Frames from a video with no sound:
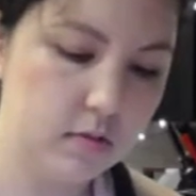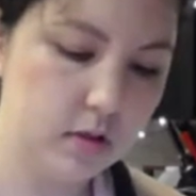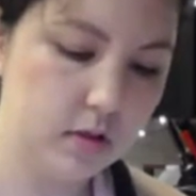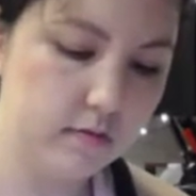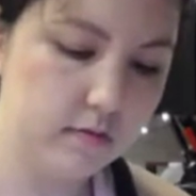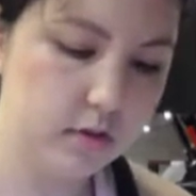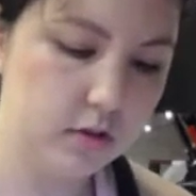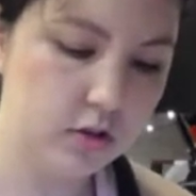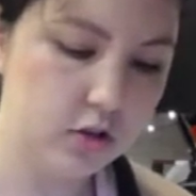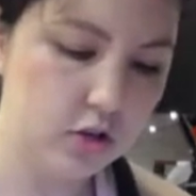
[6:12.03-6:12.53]

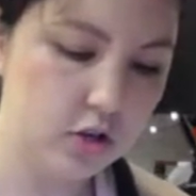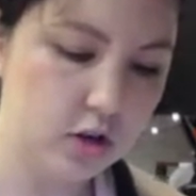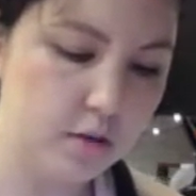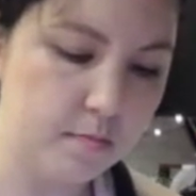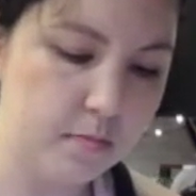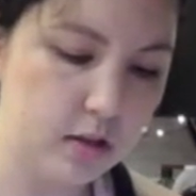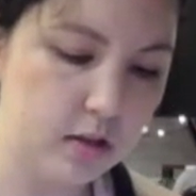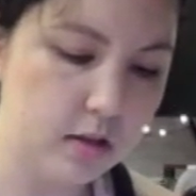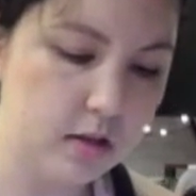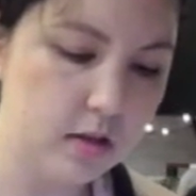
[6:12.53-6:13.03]
Finish
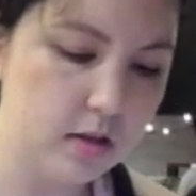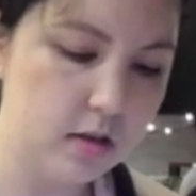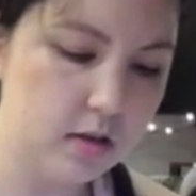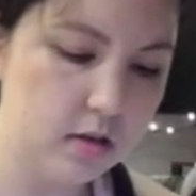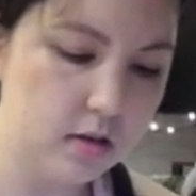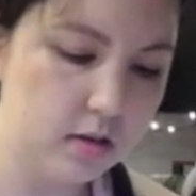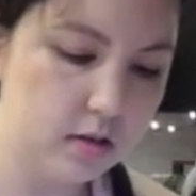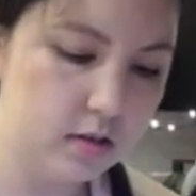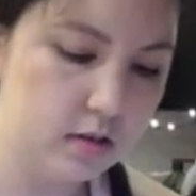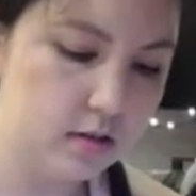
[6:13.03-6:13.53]
chopping
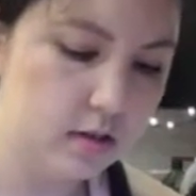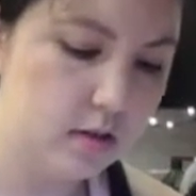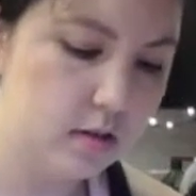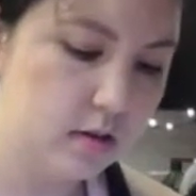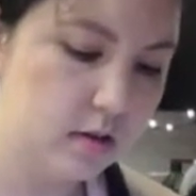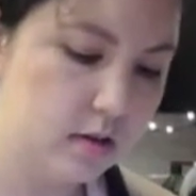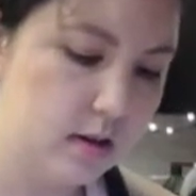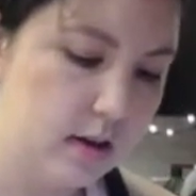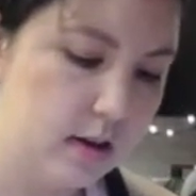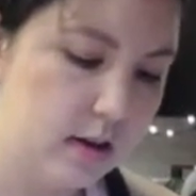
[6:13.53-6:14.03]
these.
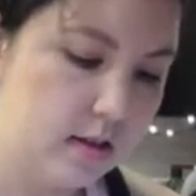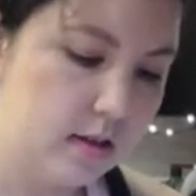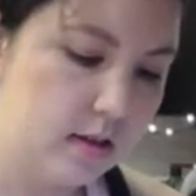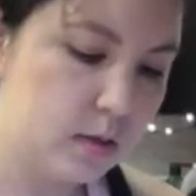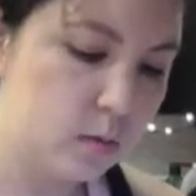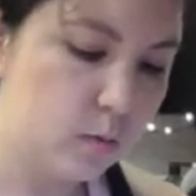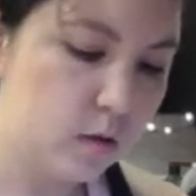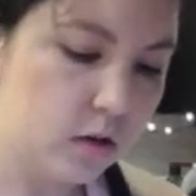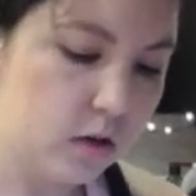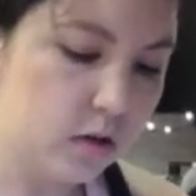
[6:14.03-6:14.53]

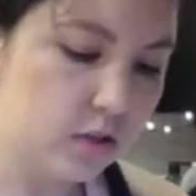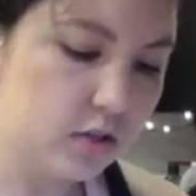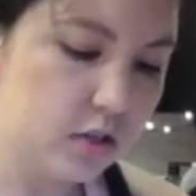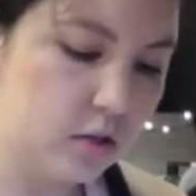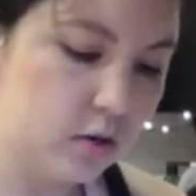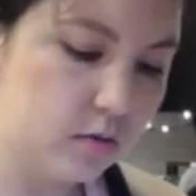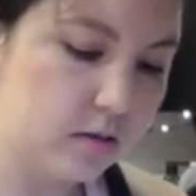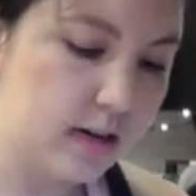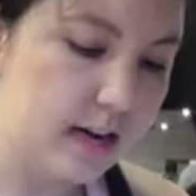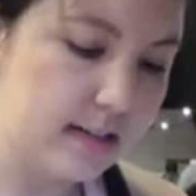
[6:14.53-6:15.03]
This one
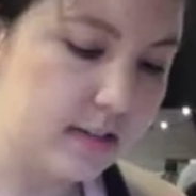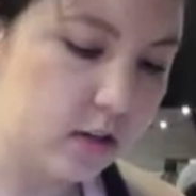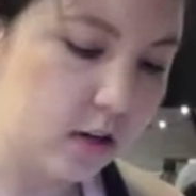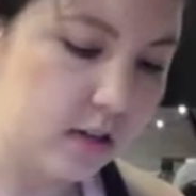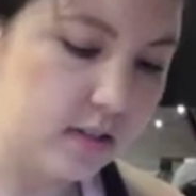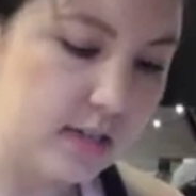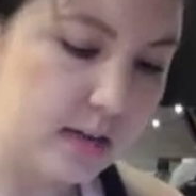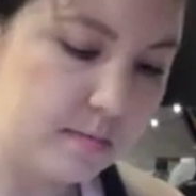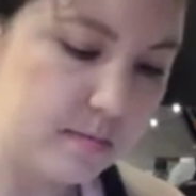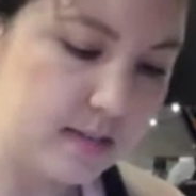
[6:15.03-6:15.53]
also has a
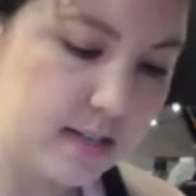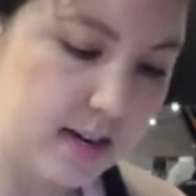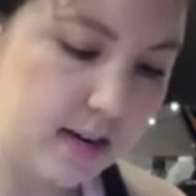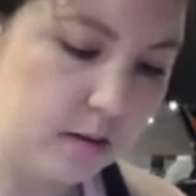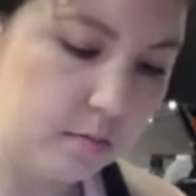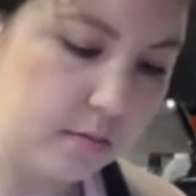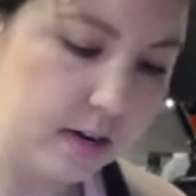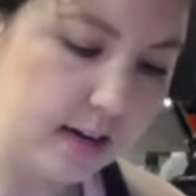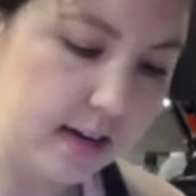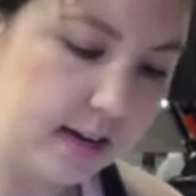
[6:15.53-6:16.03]
hard time staying
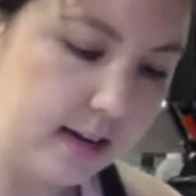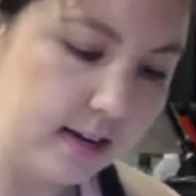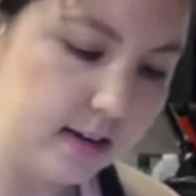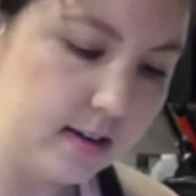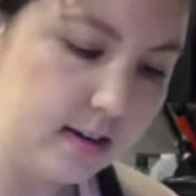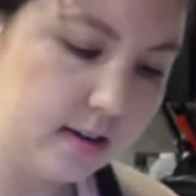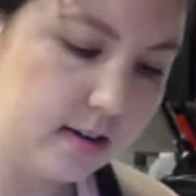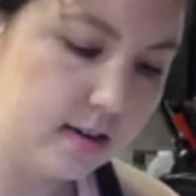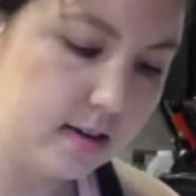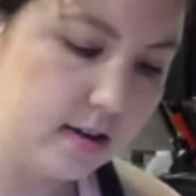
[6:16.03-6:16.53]
on my head.
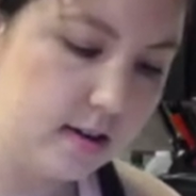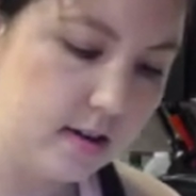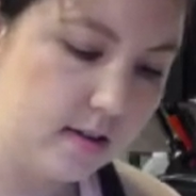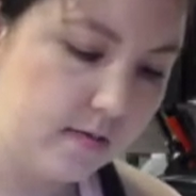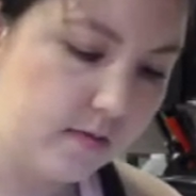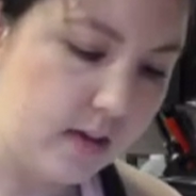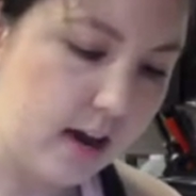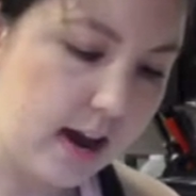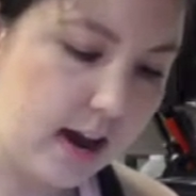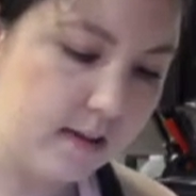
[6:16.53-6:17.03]

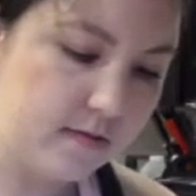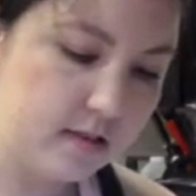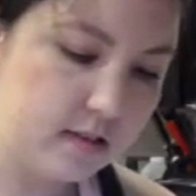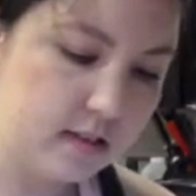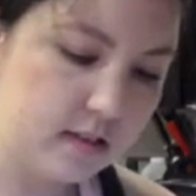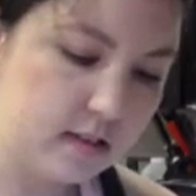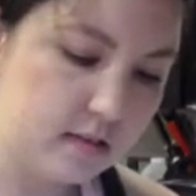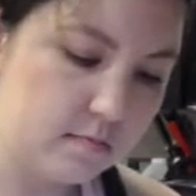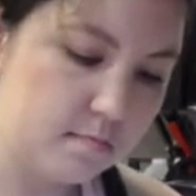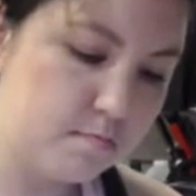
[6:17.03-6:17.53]
I have
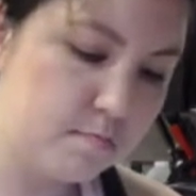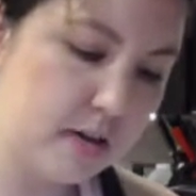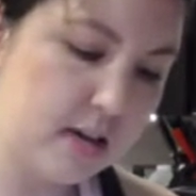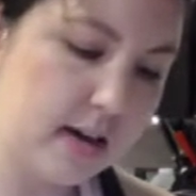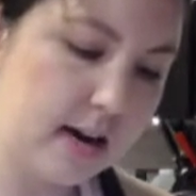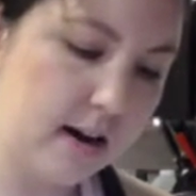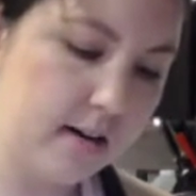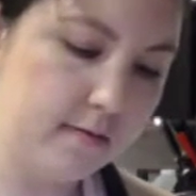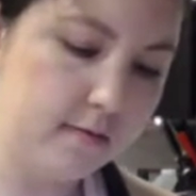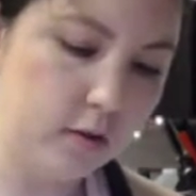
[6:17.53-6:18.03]
to be
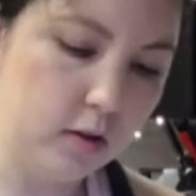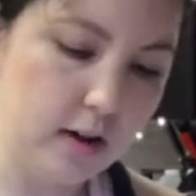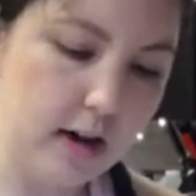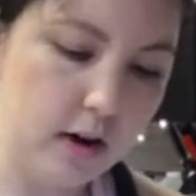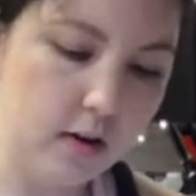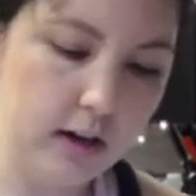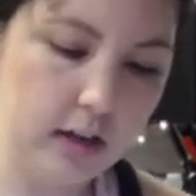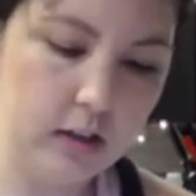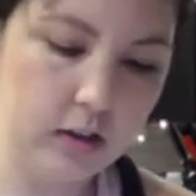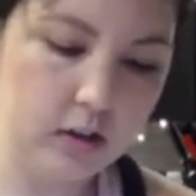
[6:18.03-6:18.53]
careful
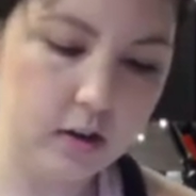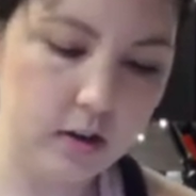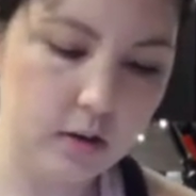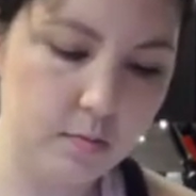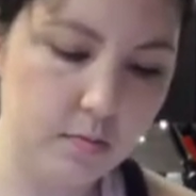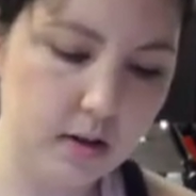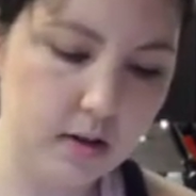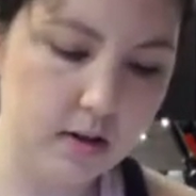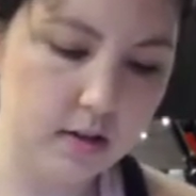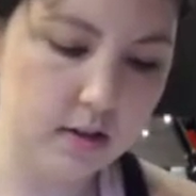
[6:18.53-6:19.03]
how I look
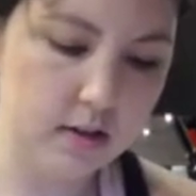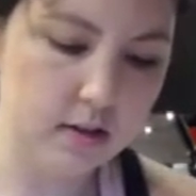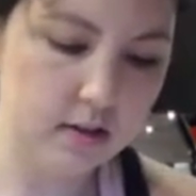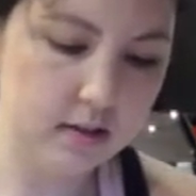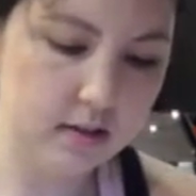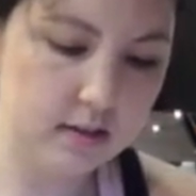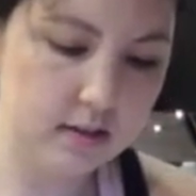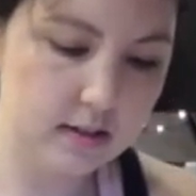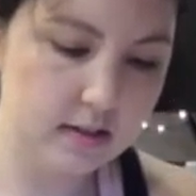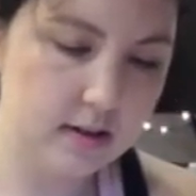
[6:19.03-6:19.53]

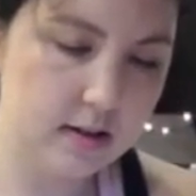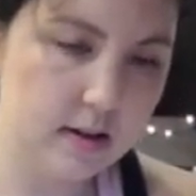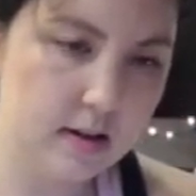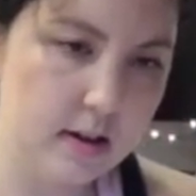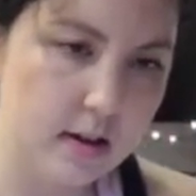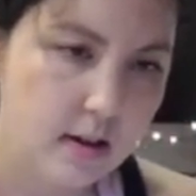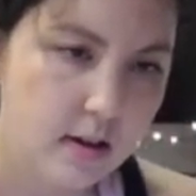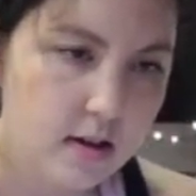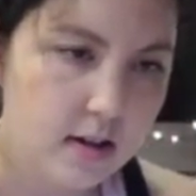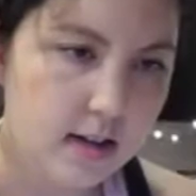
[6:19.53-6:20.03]
because
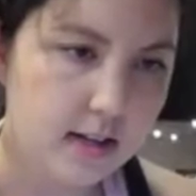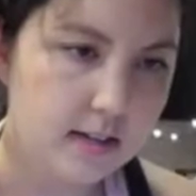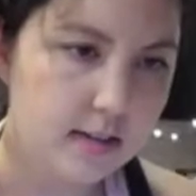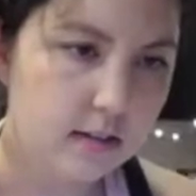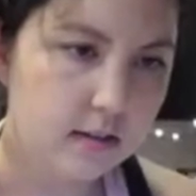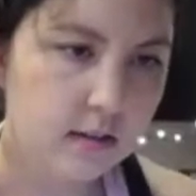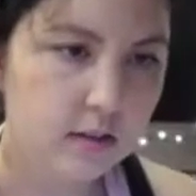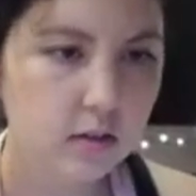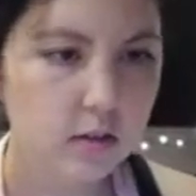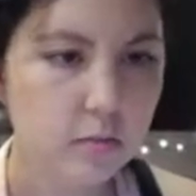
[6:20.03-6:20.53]
it's a
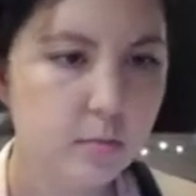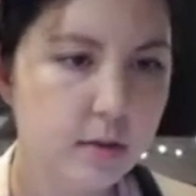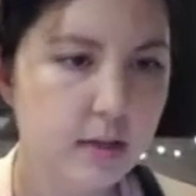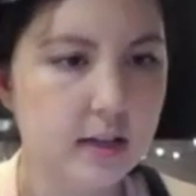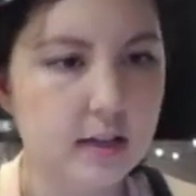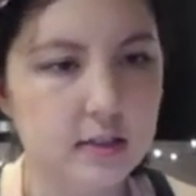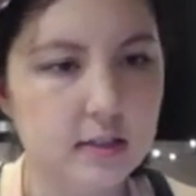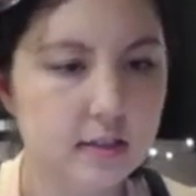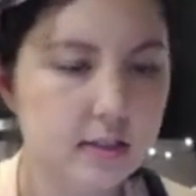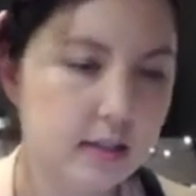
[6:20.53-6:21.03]
little
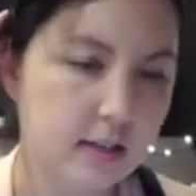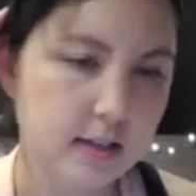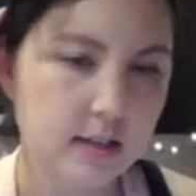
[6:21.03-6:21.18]
bit